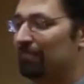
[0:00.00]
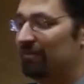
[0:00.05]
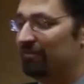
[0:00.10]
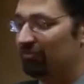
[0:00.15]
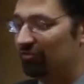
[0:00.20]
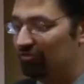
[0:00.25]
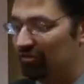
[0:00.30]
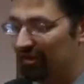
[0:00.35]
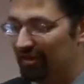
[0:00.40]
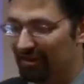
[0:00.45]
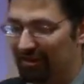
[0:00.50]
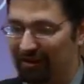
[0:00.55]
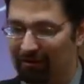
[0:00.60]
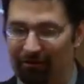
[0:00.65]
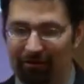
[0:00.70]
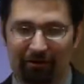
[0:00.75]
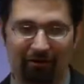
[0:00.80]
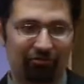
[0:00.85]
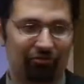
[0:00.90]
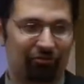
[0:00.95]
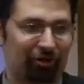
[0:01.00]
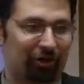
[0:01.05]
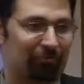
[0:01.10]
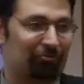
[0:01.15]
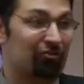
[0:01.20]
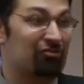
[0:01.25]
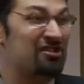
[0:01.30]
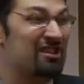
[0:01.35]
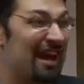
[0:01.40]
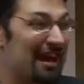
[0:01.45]
then she's going to carry to
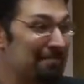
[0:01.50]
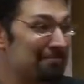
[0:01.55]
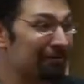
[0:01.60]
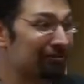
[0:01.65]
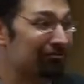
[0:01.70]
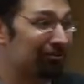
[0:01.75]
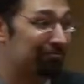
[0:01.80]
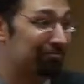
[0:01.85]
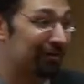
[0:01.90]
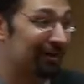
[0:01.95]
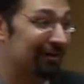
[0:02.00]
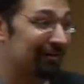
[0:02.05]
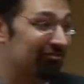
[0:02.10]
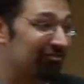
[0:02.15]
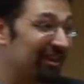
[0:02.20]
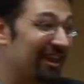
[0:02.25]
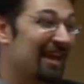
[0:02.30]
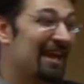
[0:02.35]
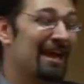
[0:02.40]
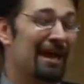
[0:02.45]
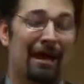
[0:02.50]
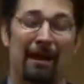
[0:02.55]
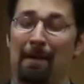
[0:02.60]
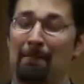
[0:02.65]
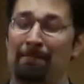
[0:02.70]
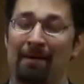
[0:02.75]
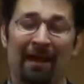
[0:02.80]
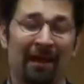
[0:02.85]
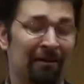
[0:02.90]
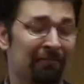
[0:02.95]
term. So 9 months of pregnancy and a
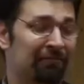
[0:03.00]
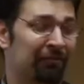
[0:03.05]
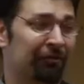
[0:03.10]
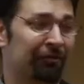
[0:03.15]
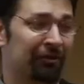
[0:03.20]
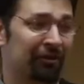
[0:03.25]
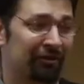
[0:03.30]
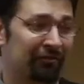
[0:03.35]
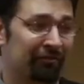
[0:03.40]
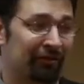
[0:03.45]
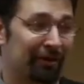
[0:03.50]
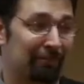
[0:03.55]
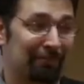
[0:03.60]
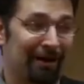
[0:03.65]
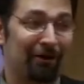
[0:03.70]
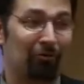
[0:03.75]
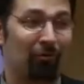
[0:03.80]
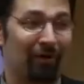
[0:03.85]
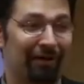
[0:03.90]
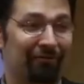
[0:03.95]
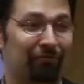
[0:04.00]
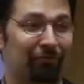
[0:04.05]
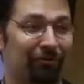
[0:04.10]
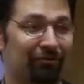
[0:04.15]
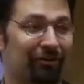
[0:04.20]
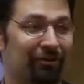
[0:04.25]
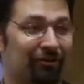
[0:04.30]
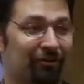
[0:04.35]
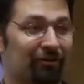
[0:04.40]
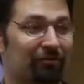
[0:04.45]
painful delivery. My wife will
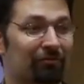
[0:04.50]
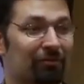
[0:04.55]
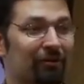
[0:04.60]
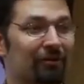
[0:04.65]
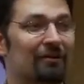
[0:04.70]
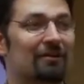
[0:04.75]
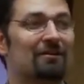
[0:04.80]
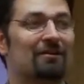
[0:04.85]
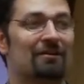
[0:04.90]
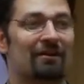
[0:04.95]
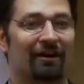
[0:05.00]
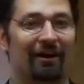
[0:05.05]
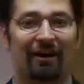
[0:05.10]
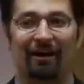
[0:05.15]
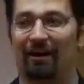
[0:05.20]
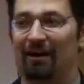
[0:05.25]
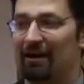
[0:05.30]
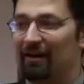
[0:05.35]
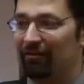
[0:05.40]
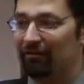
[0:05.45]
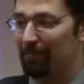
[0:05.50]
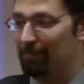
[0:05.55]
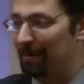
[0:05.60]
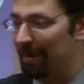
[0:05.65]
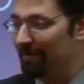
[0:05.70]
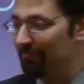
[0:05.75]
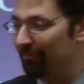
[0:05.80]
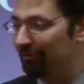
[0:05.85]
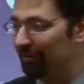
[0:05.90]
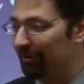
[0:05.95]
tell you. A
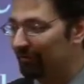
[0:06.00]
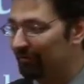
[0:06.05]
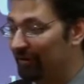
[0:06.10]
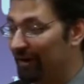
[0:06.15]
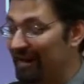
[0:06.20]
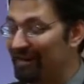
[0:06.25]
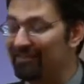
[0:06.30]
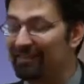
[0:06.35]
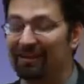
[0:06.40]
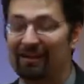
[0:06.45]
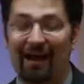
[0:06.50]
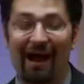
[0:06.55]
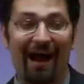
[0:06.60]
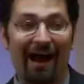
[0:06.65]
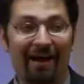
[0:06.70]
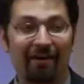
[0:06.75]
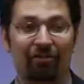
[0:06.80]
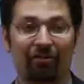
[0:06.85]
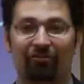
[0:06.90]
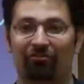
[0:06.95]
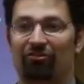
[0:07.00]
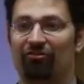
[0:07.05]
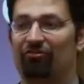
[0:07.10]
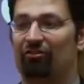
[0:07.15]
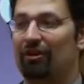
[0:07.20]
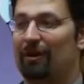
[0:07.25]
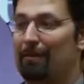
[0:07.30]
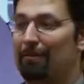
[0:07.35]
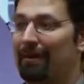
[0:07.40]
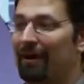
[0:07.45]
painful delivery, and then either
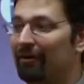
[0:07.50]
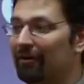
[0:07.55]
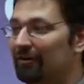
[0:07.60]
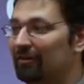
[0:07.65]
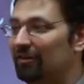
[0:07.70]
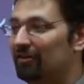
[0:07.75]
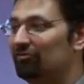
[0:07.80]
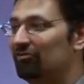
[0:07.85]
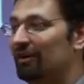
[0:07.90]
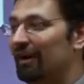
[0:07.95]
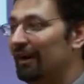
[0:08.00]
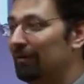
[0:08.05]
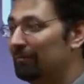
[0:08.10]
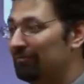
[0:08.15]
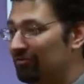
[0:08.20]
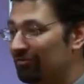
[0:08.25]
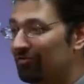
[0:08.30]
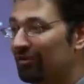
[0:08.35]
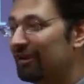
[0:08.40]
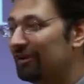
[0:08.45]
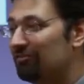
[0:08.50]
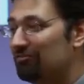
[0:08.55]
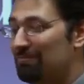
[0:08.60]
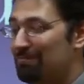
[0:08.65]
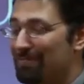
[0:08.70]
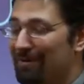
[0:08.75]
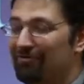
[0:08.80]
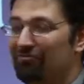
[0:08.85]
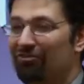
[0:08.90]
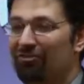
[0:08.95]
she's going to parent the child, which is a very
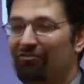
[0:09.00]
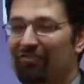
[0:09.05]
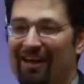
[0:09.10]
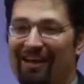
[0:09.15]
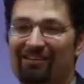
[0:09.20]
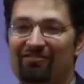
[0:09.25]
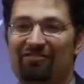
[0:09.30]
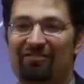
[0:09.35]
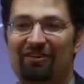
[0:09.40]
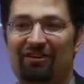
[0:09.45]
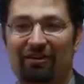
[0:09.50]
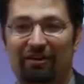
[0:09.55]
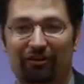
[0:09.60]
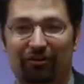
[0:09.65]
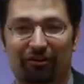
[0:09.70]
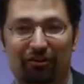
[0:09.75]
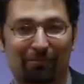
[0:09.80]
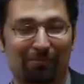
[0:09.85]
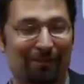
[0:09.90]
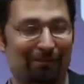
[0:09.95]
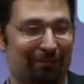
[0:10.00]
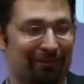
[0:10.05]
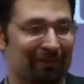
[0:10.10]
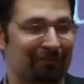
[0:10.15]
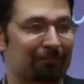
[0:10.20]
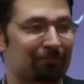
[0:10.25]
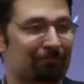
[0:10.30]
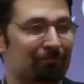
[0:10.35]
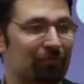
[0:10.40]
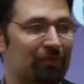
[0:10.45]
expensive 18-year
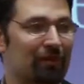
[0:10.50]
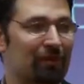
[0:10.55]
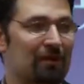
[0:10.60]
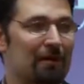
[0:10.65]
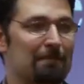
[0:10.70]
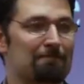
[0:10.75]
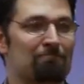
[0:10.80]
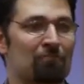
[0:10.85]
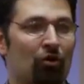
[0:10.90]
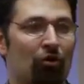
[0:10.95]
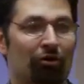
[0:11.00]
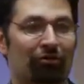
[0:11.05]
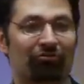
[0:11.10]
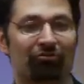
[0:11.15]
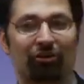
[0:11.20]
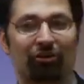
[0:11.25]
commitment, or